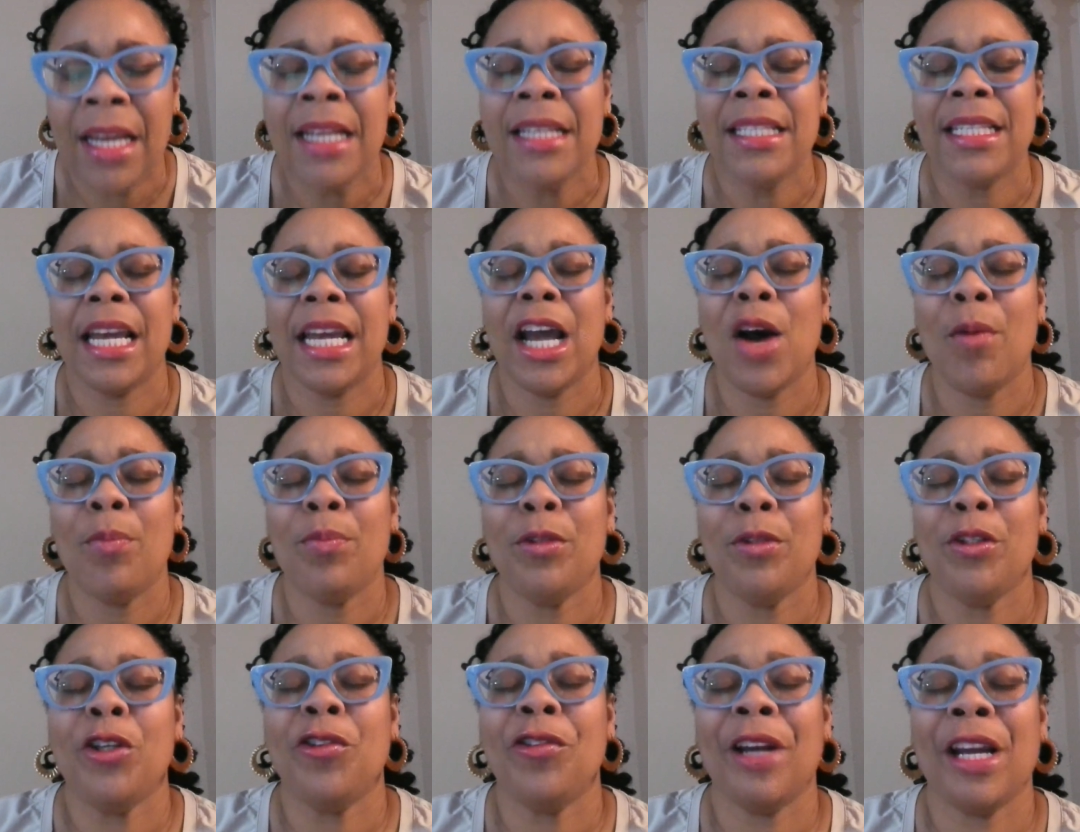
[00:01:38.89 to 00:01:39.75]
to help
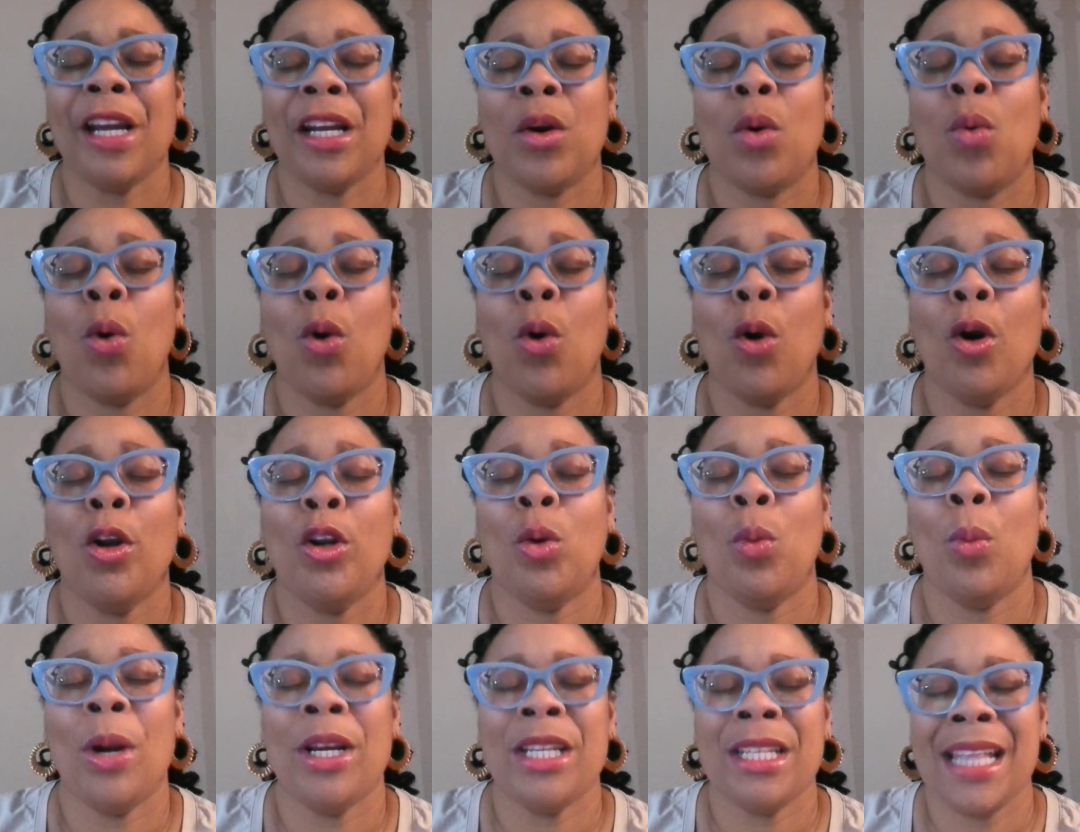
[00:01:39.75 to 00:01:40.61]
to create a world
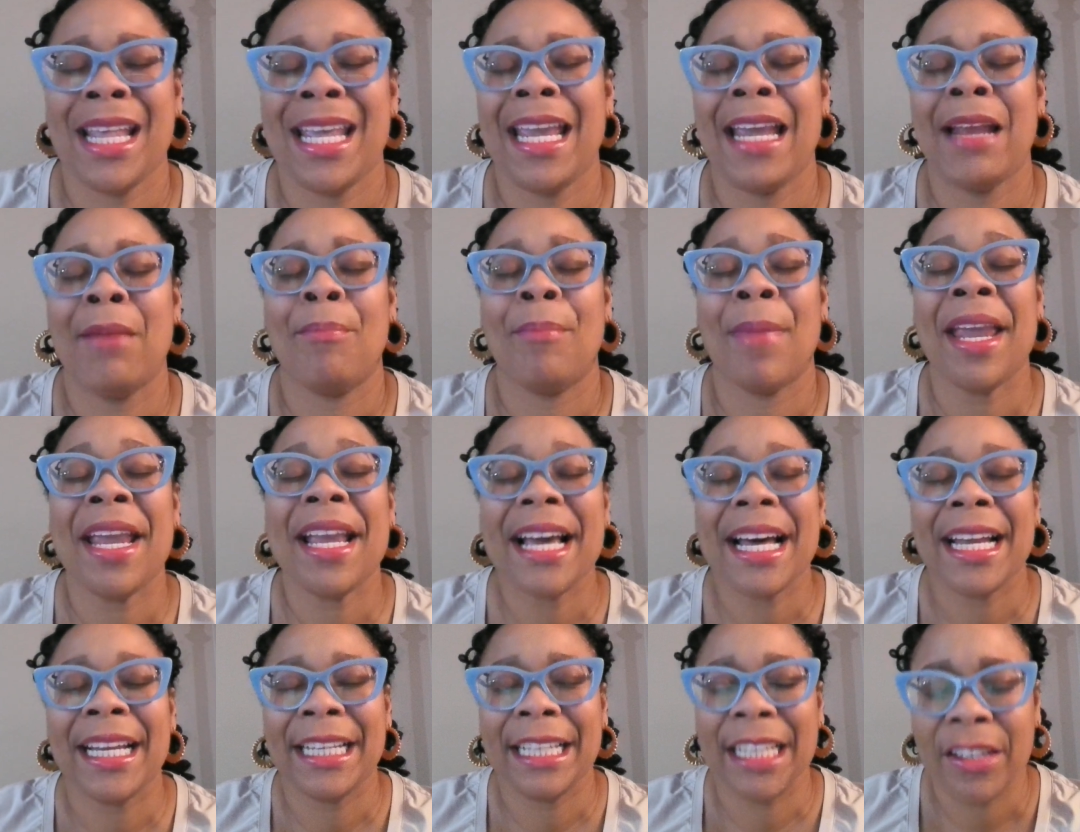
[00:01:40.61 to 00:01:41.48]
in which they can make
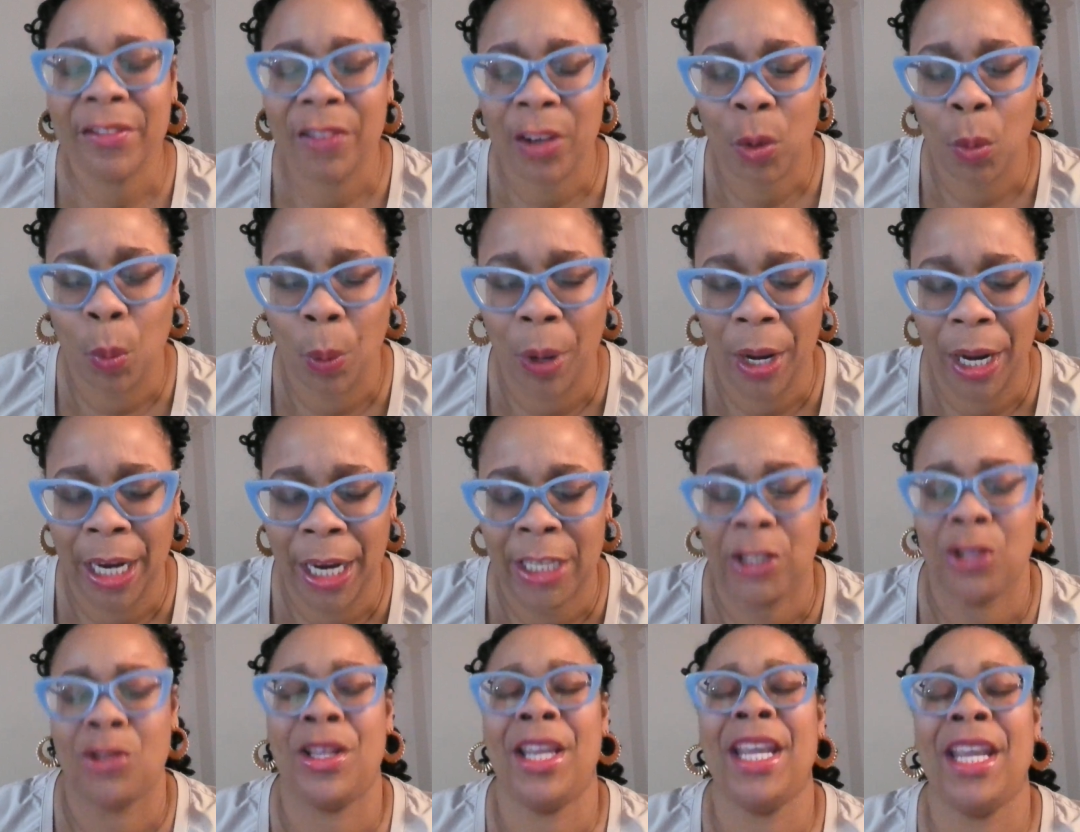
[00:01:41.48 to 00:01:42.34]
a living wage
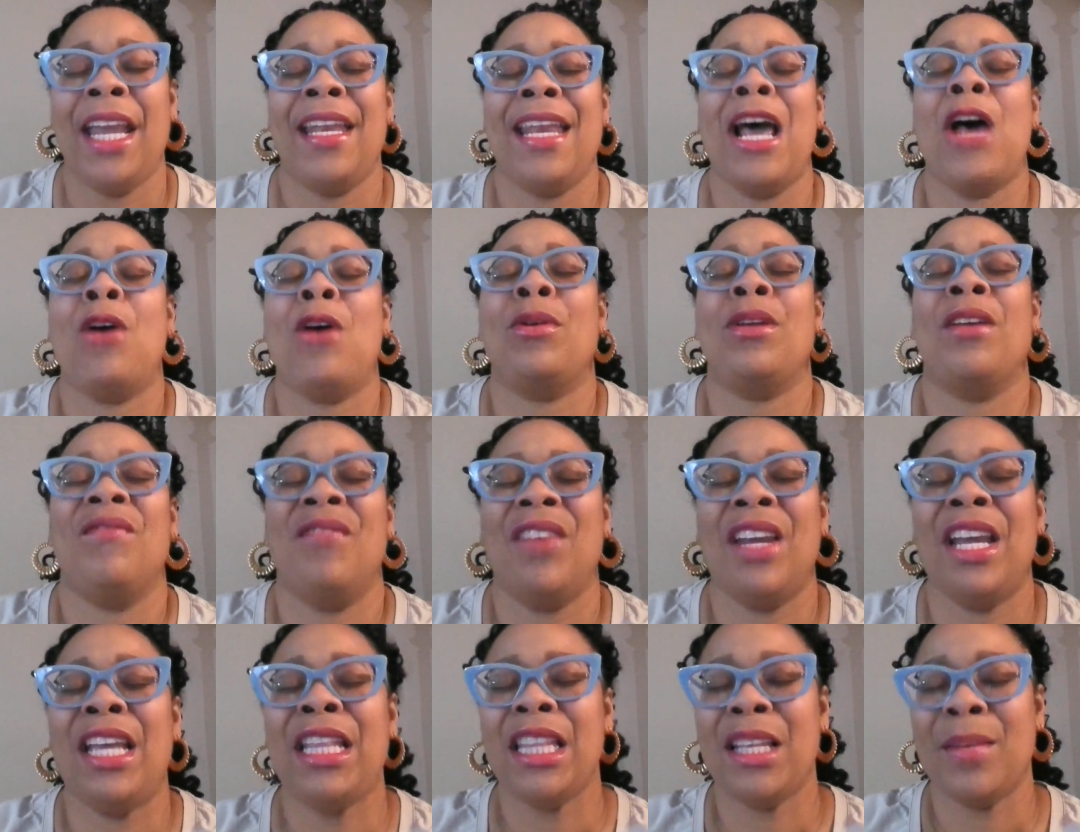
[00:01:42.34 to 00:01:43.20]
so they can not only
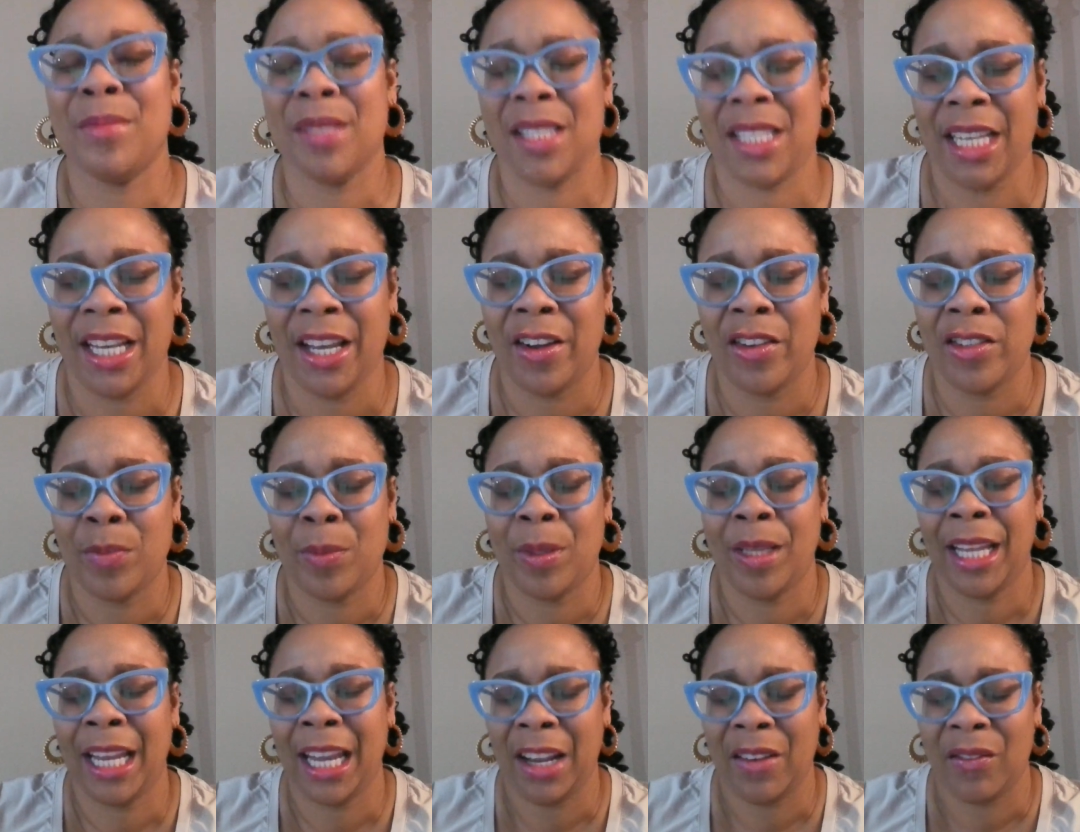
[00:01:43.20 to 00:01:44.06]
feed themselves,
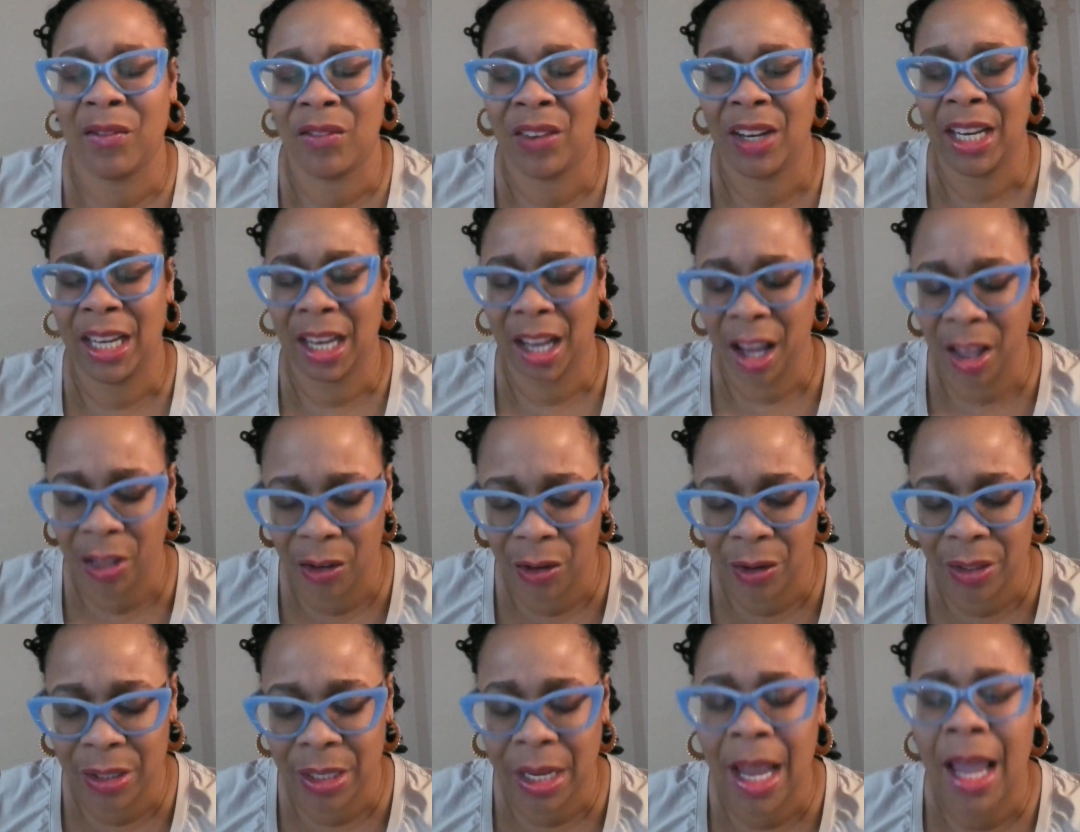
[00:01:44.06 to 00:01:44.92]
but they can feed
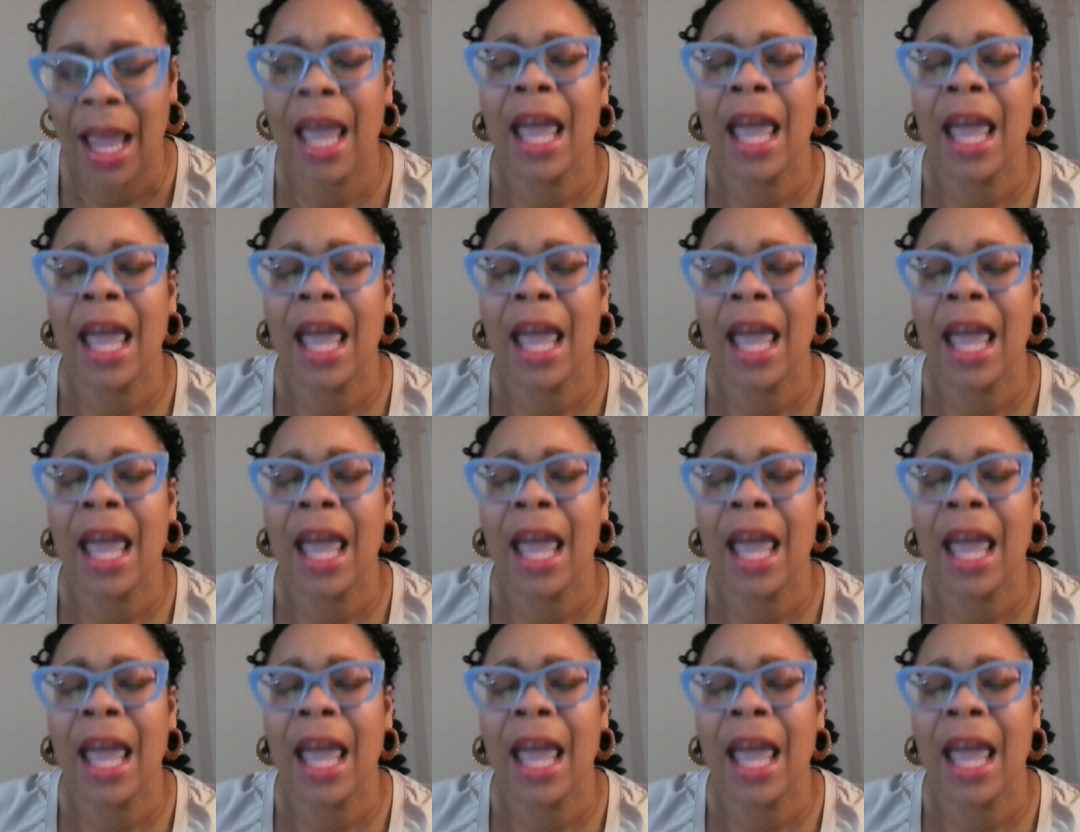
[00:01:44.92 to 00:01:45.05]
others.